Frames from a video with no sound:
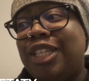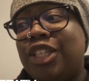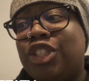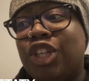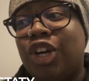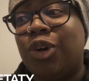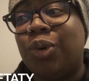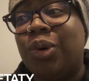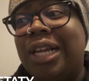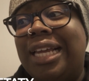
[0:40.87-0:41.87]

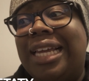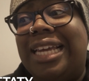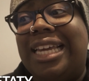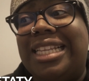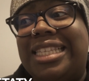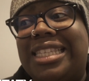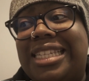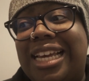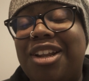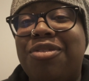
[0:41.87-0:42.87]
So
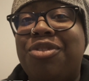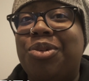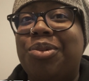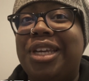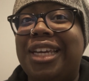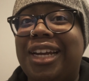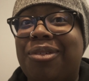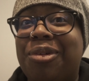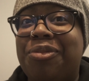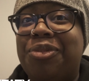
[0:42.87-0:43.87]
instead of doing a
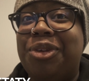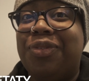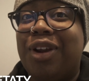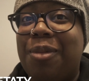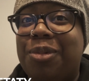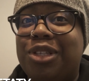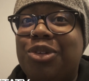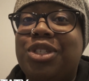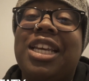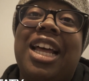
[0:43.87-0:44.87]
review for
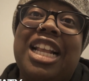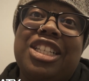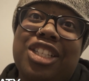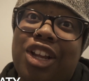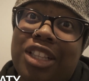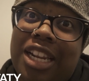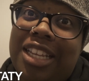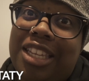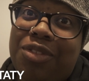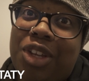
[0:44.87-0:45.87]
episode 10, I just thought that
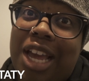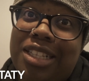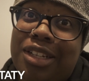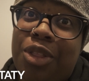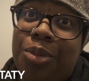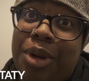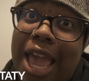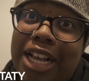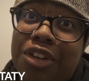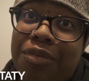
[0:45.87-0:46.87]
I'd give you guys another
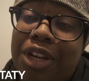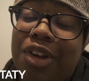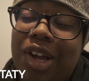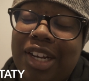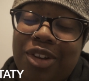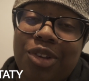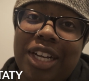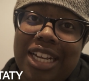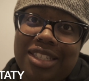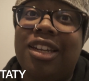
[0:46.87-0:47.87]
reaction video. I know you
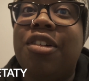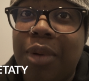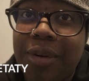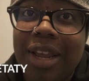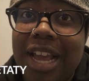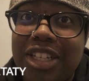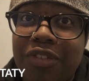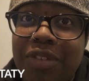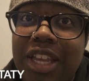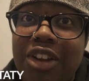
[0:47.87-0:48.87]
guys love my
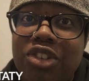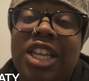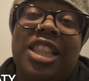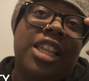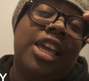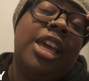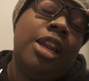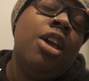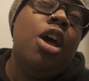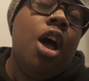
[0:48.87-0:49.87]
reaction videos. And
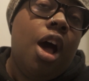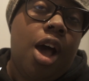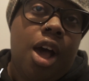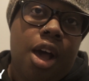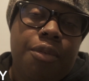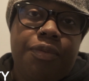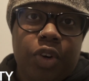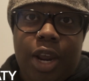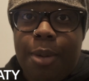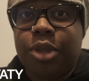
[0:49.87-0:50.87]
then
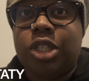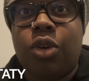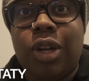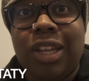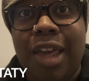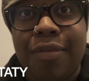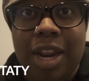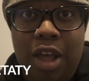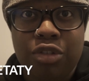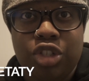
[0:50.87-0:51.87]
for episode 11,
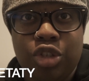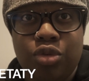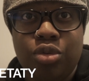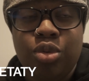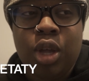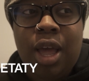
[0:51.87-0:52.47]
I'll do